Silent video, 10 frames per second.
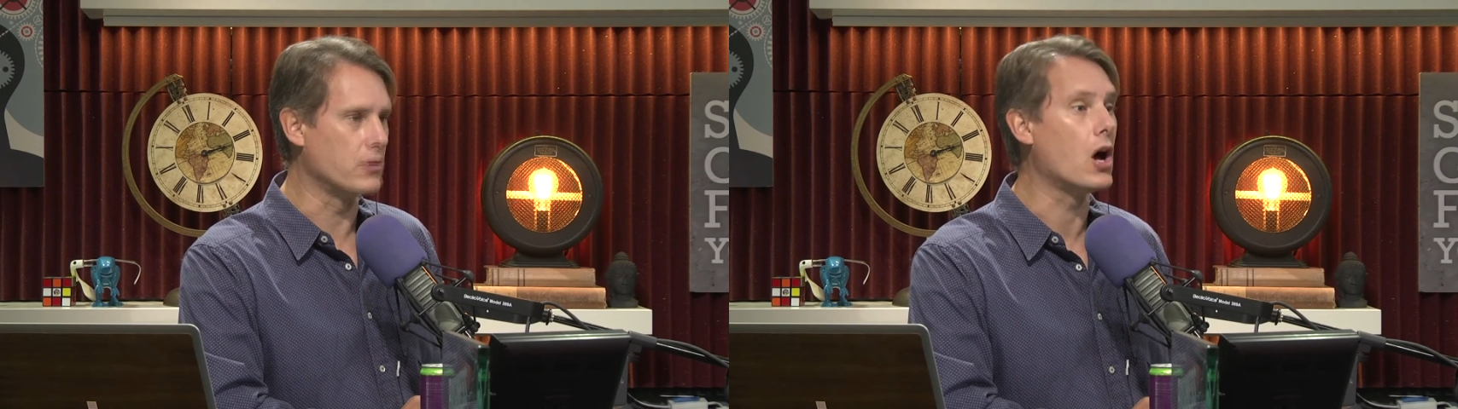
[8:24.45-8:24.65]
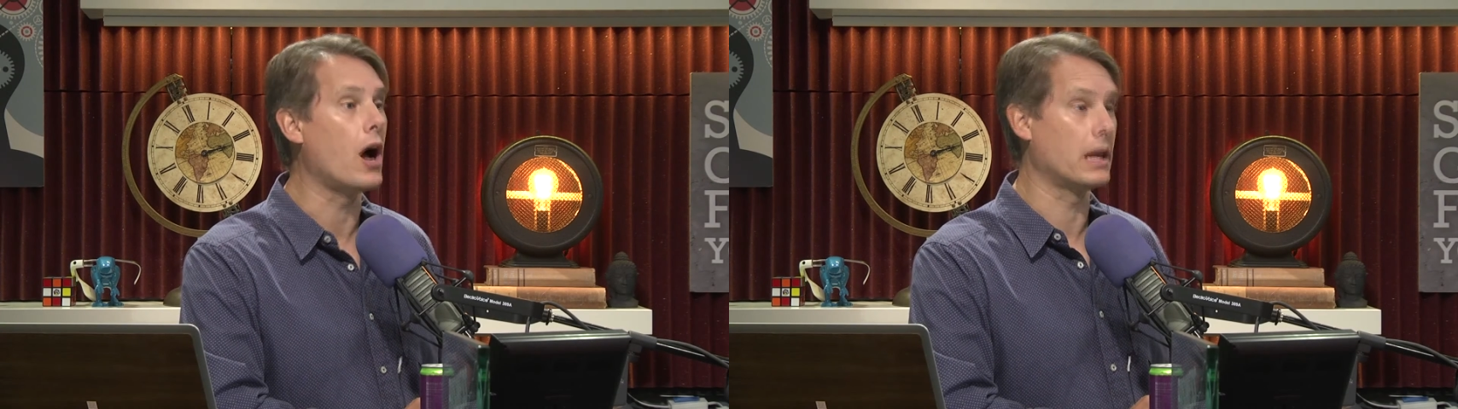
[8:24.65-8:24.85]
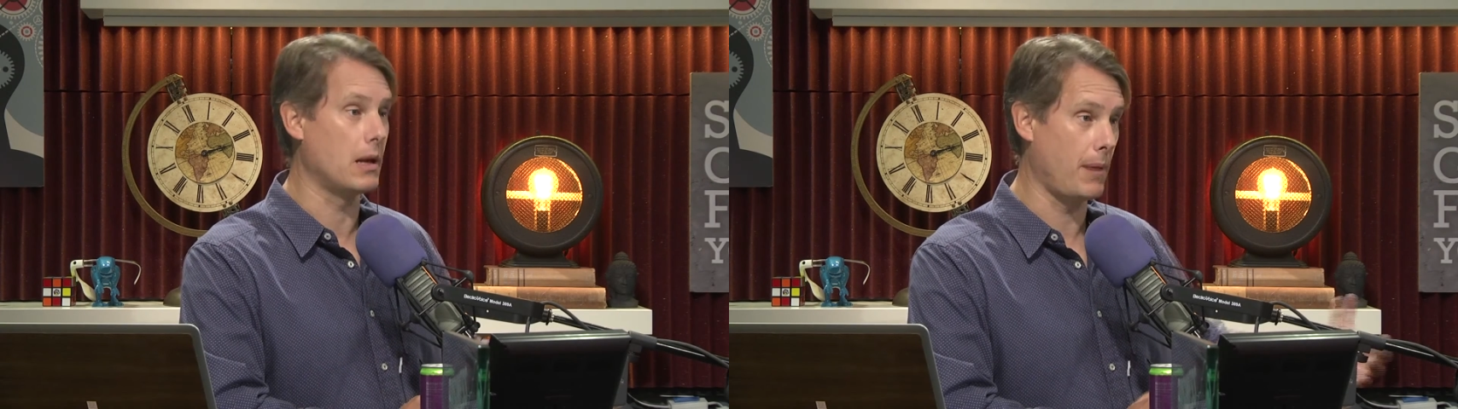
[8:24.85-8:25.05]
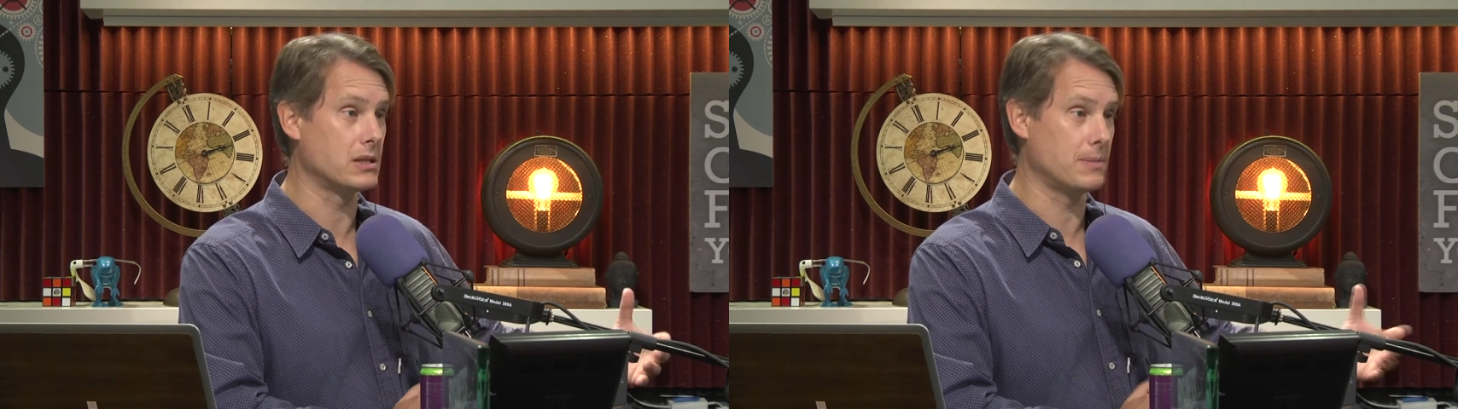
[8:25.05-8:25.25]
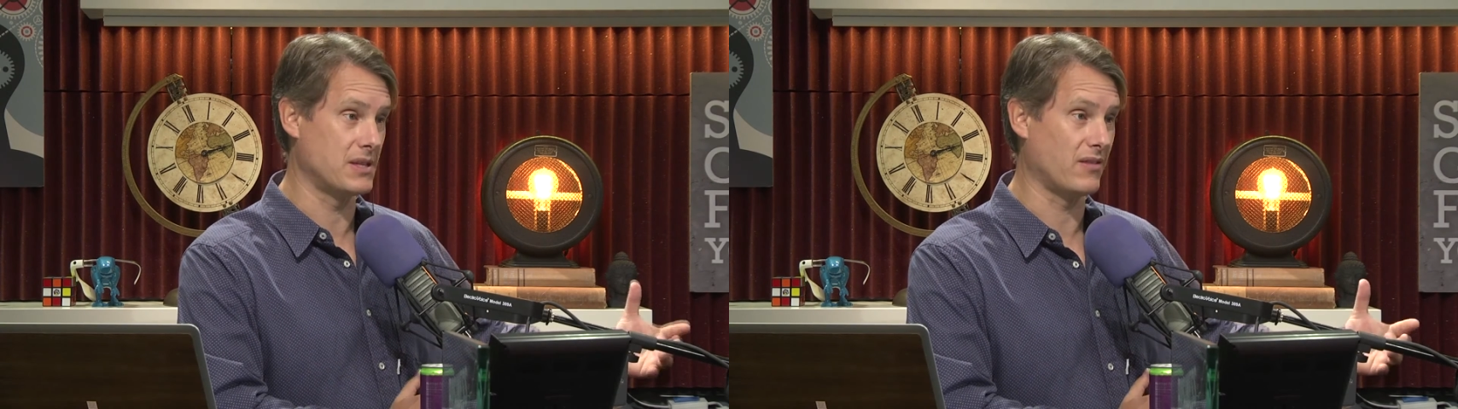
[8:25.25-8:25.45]
we were talking
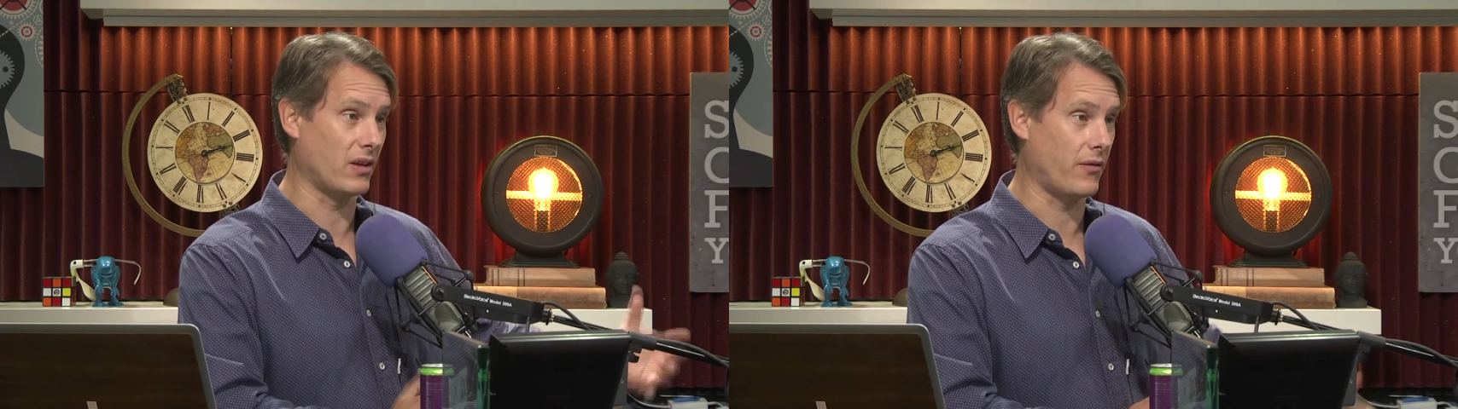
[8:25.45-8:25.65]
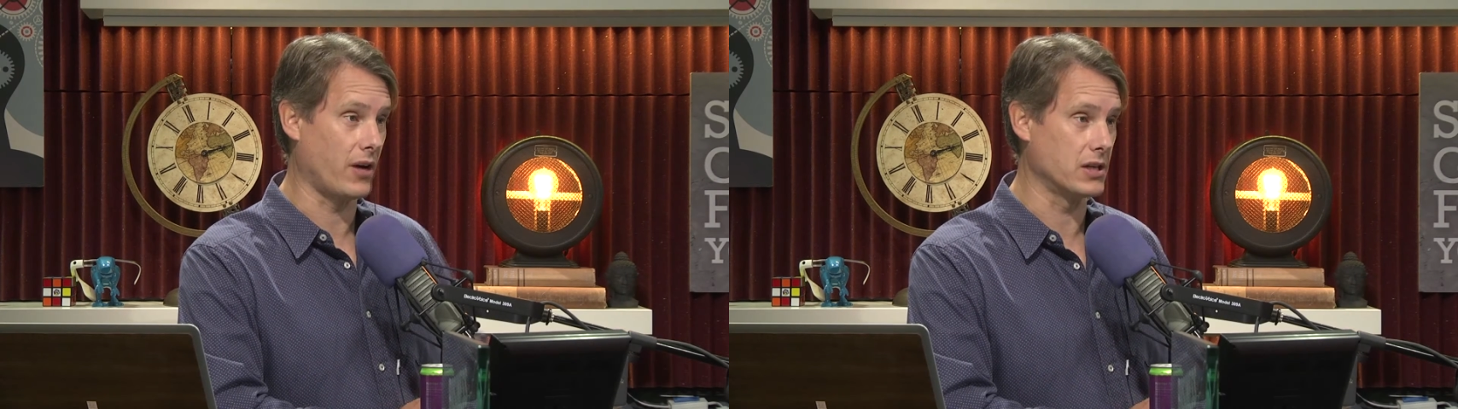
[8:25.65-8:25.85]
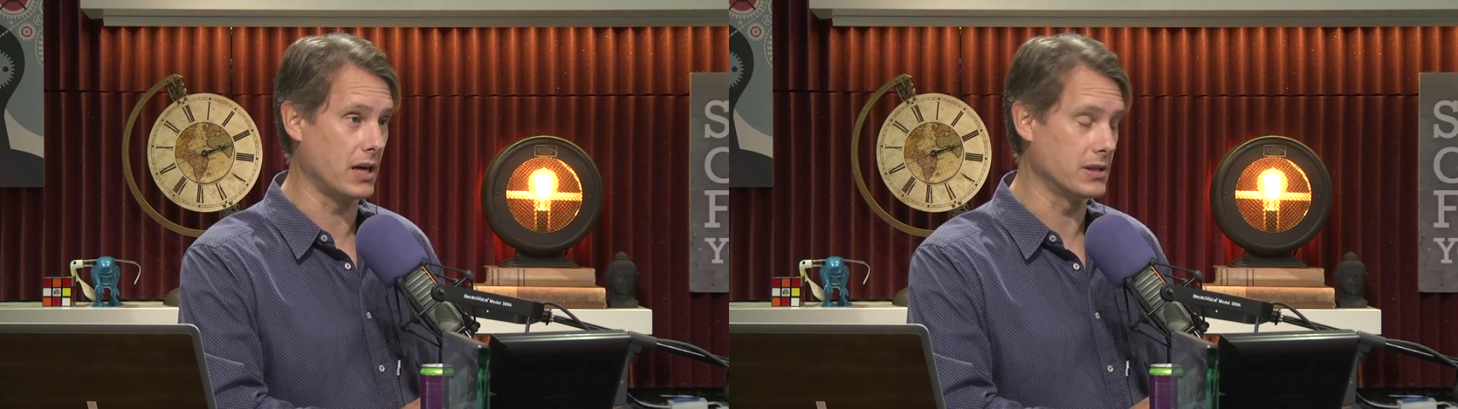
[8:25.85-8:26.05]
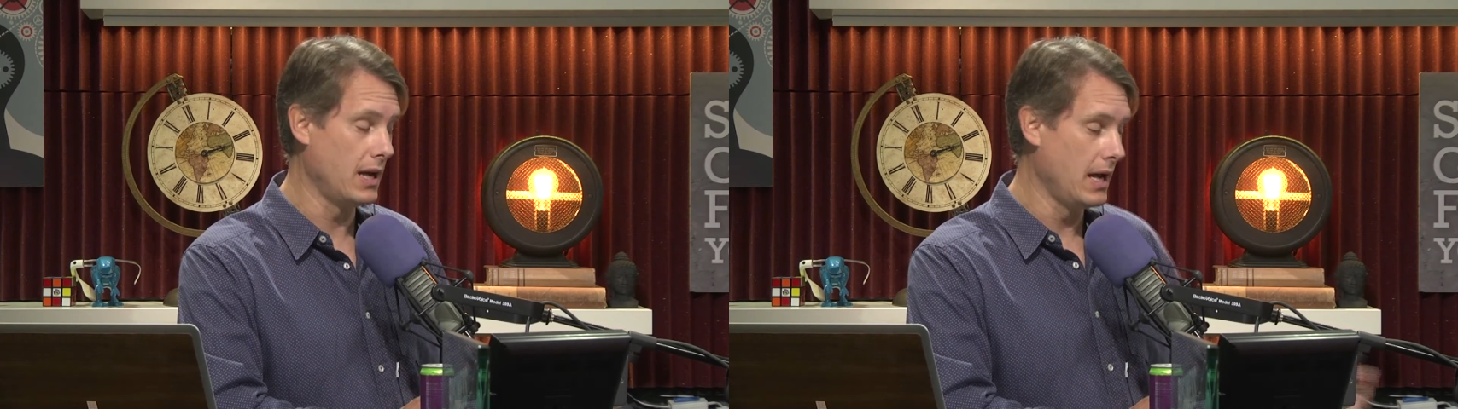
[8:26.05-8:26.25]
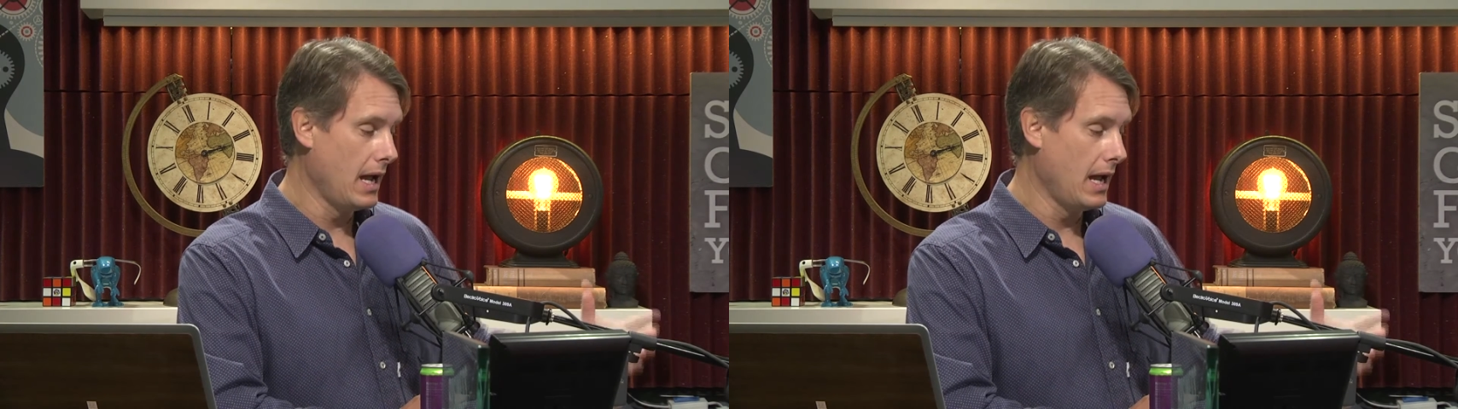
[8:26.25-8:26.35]
about specifically the franchise.